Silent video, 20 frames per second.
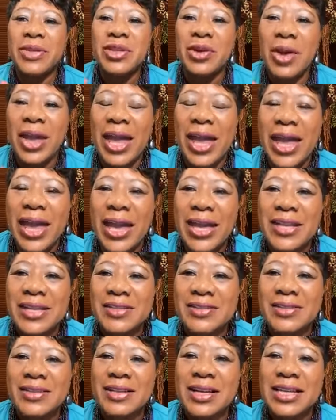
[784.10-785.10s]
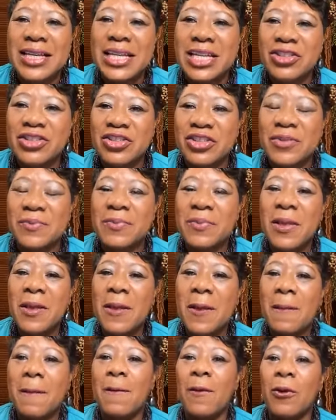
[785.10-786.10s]
when your hand is uh, itching,
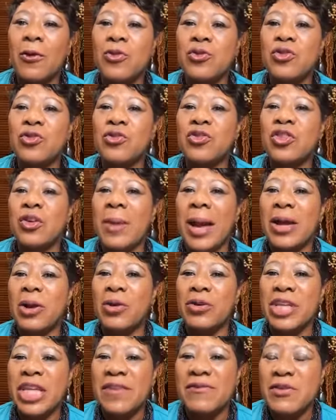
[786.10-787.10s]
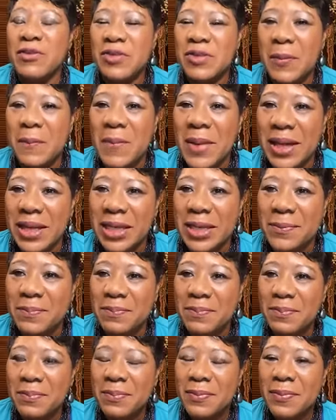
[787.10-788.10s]
you know, somebody gonna give you some money.